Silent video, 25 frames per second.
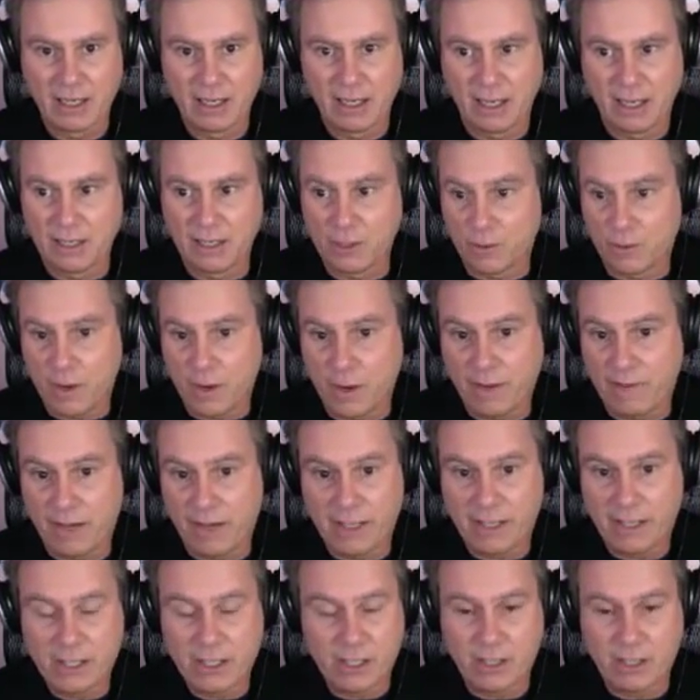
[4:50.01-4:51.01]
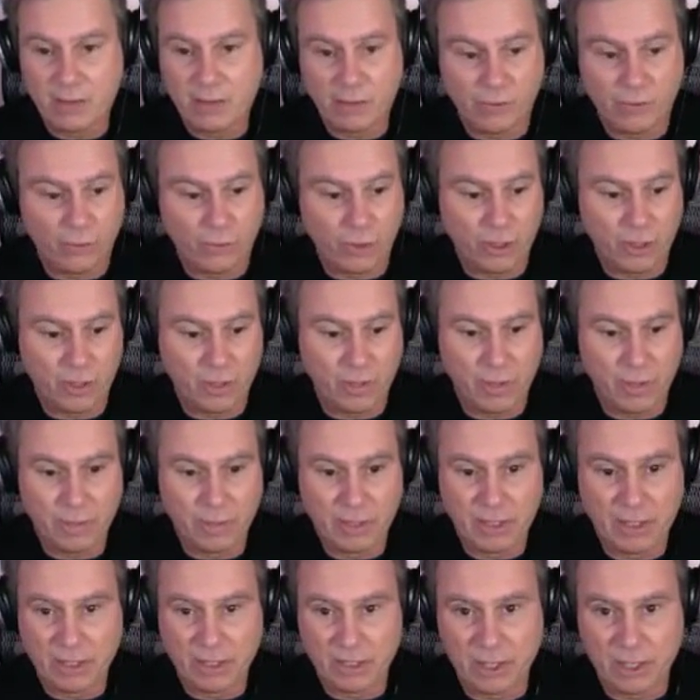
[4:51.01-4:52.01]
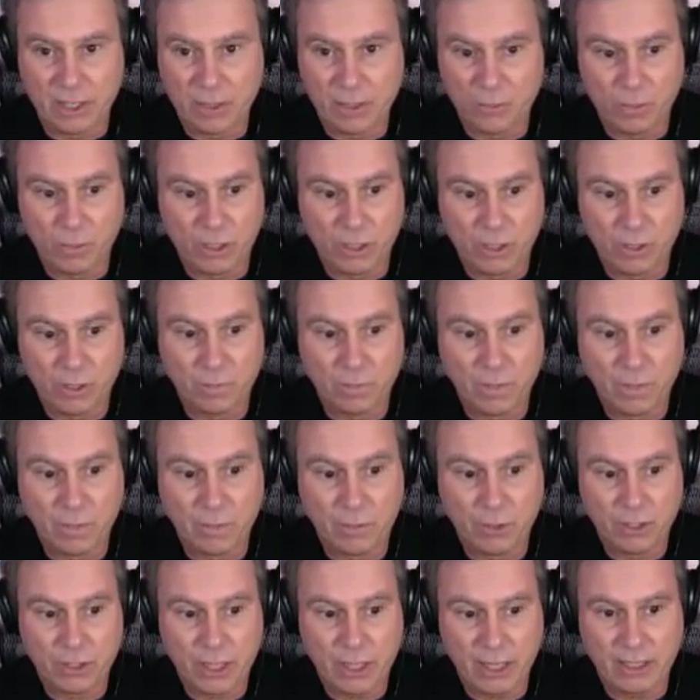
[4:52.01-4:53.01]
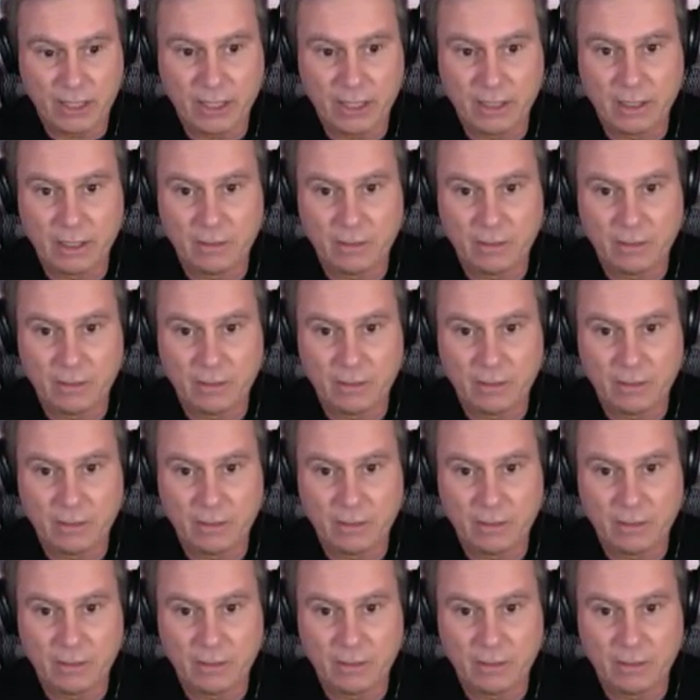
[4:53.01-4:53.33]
in direct violation of the Fourth Amendment that says we should be protected,